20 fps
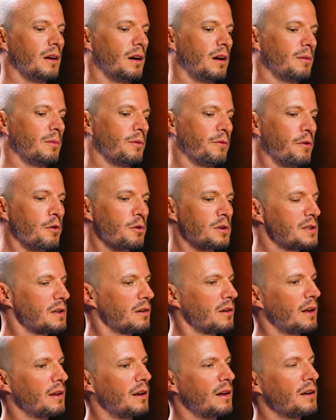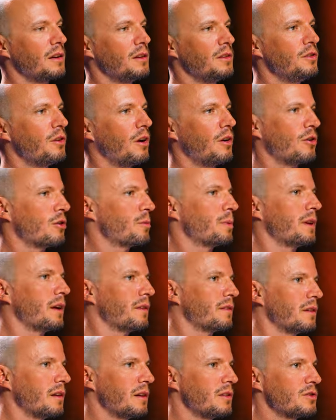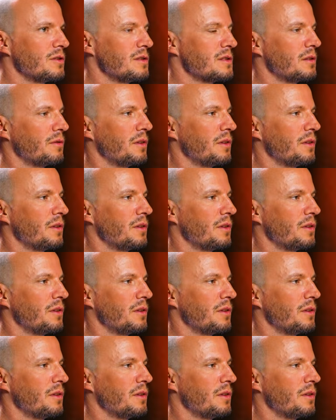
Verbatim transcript: um, focused on kind of like urban destinations.